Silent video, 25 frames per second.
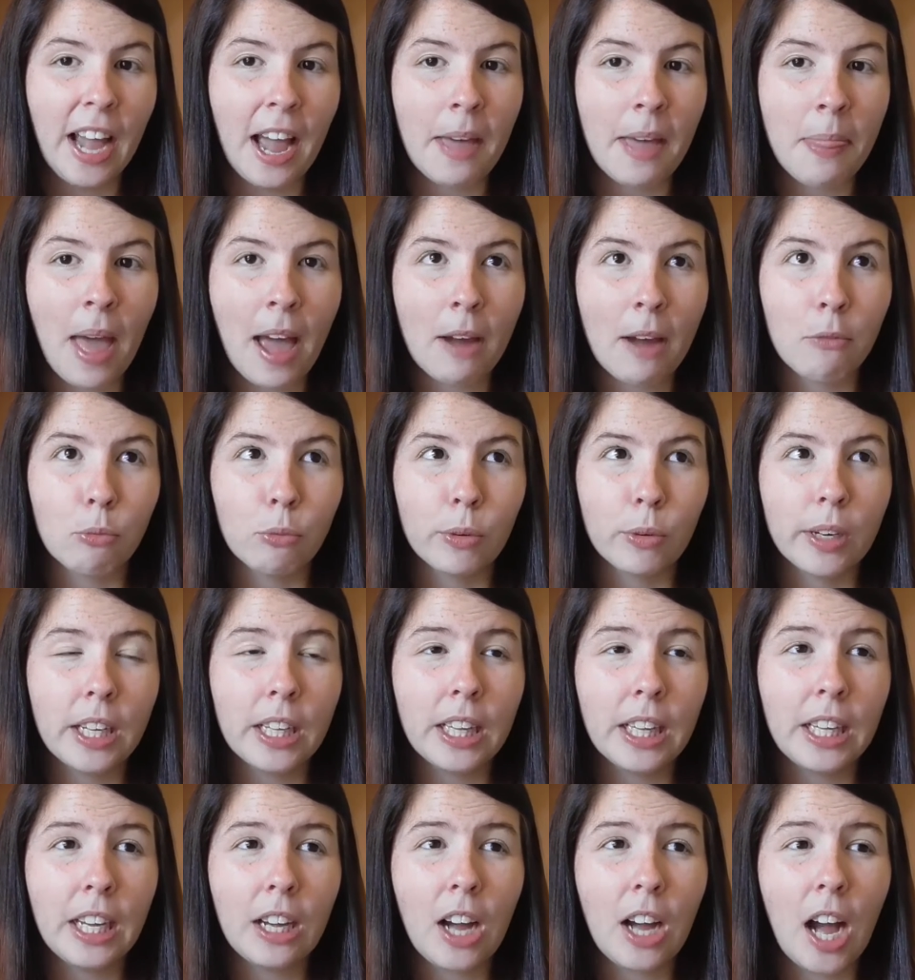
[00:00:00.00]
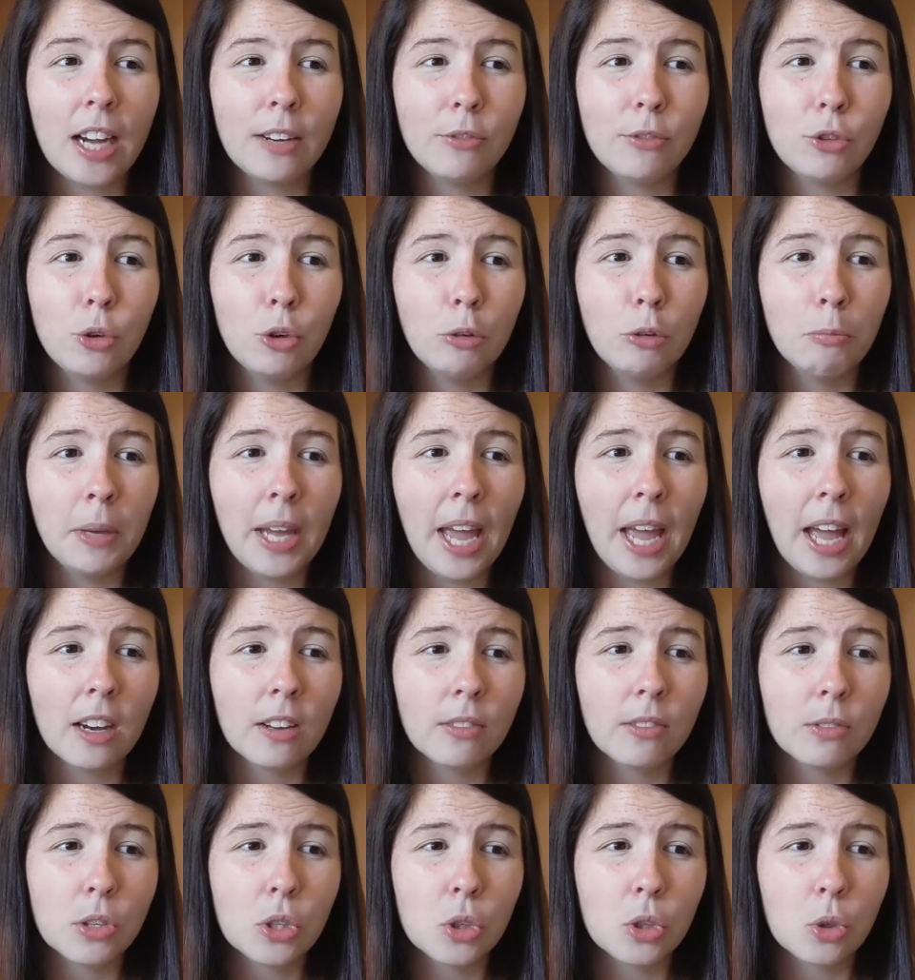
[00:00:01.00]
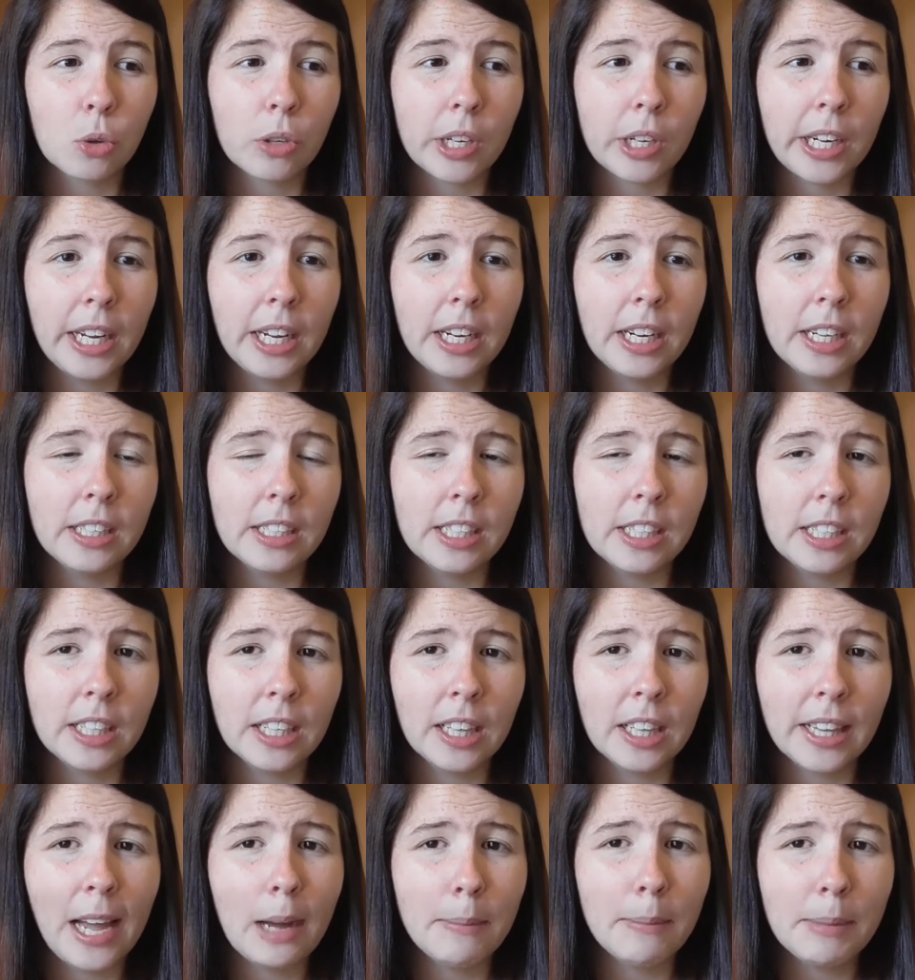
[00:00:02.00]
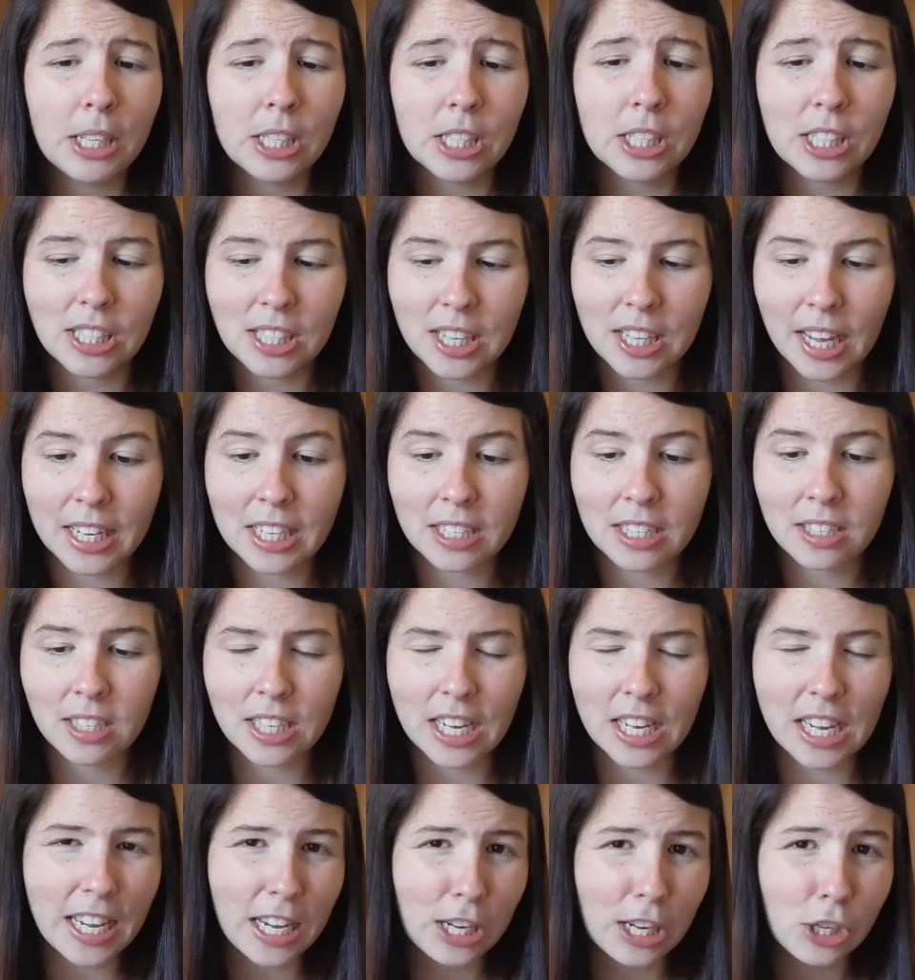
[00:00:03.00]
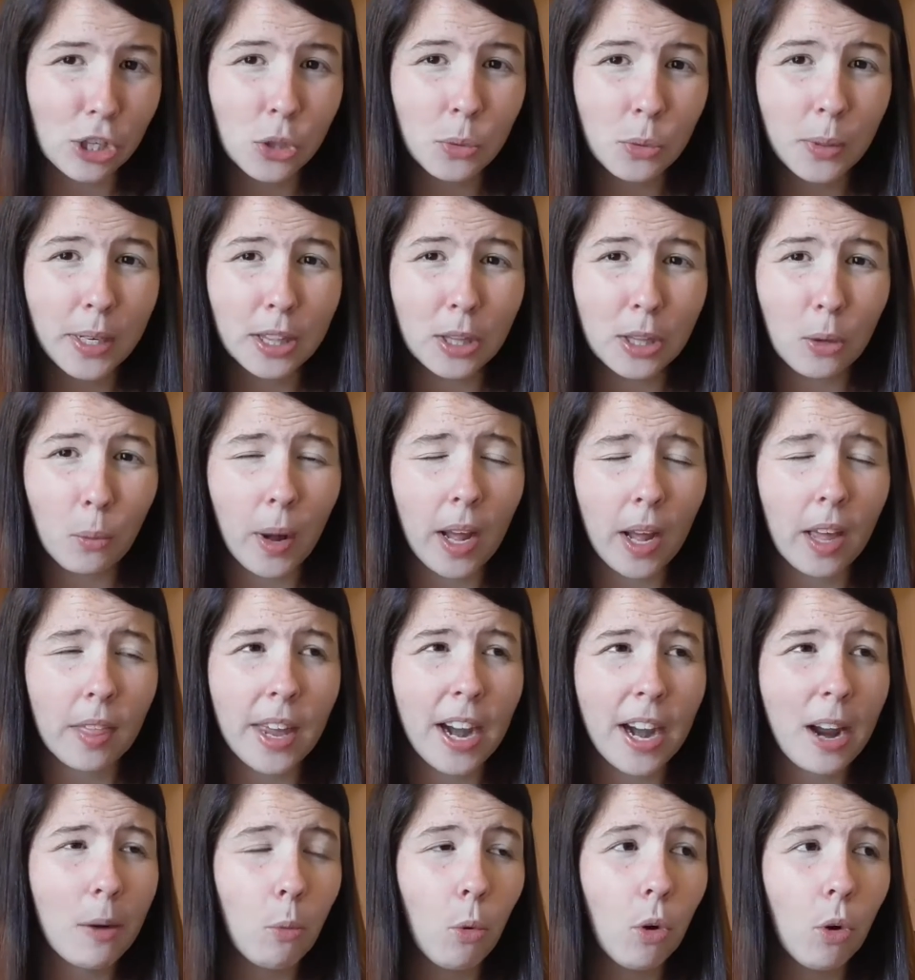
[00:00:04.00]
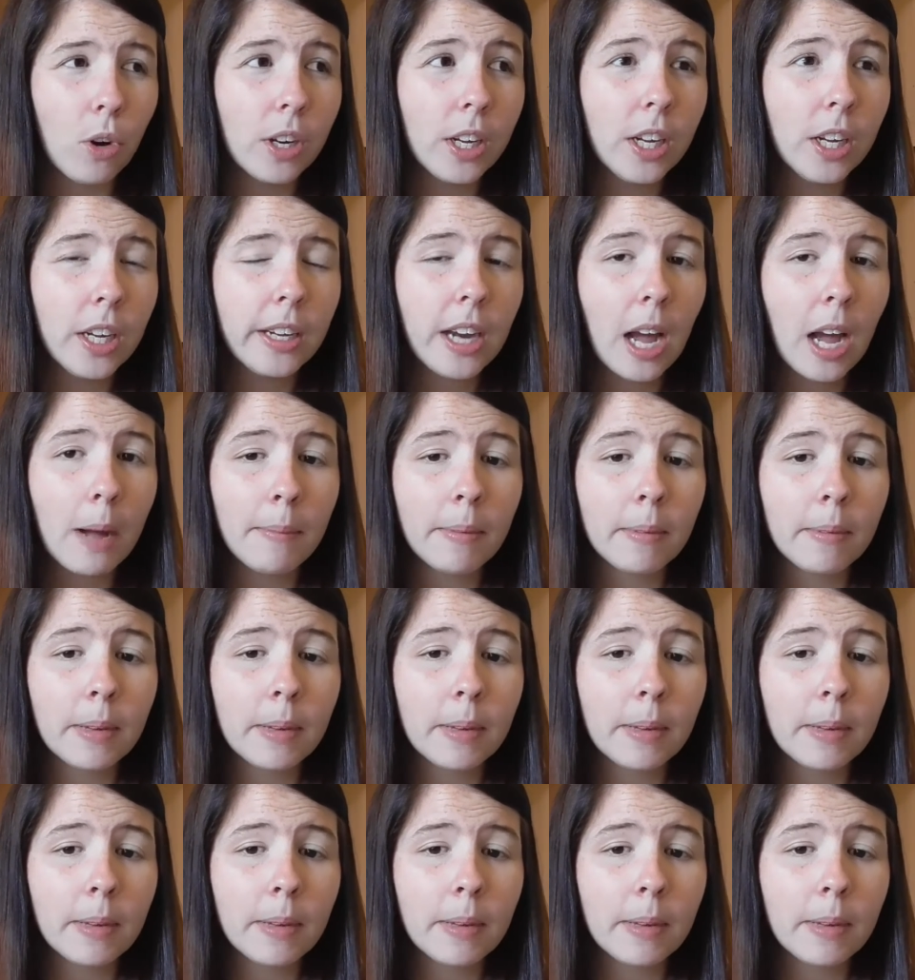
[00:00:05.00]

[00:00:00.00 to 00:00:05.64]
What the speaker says: And that really kind of took me out of the story and didn't allow me to just like sink into it the way that I wanted.